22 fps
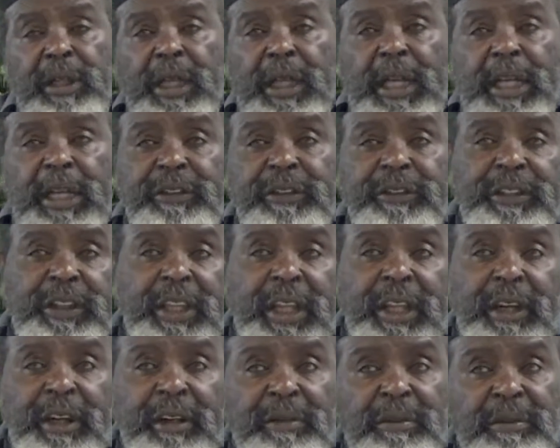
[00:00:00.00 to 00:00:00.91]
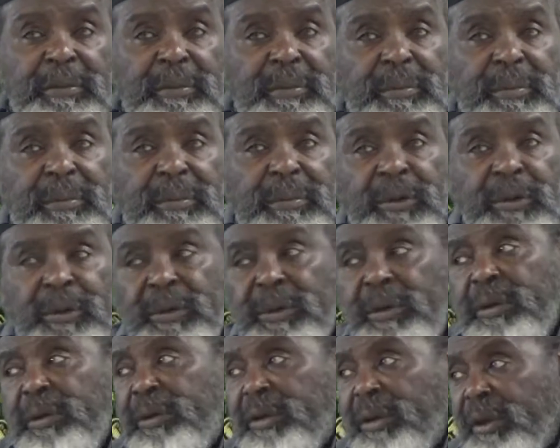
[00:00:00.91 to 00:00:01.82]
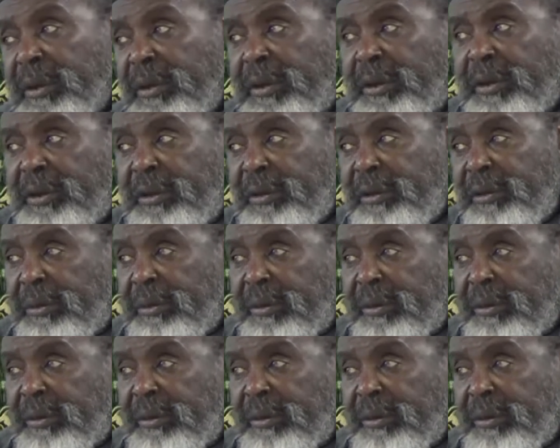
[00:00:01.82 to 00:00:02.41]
ain't scared of Who are you talking to?